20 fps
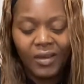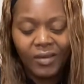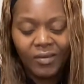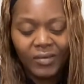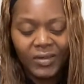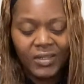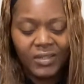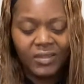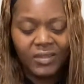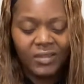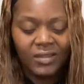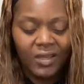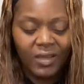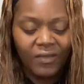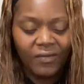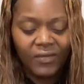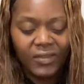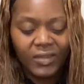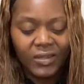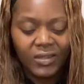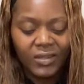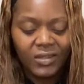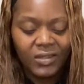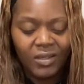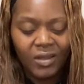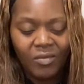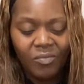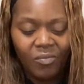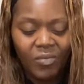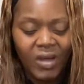we definitely
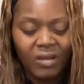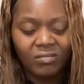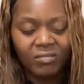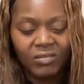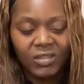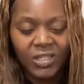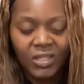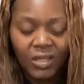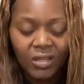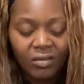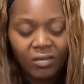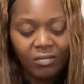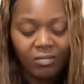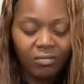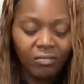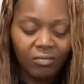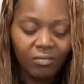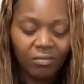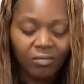talking about you.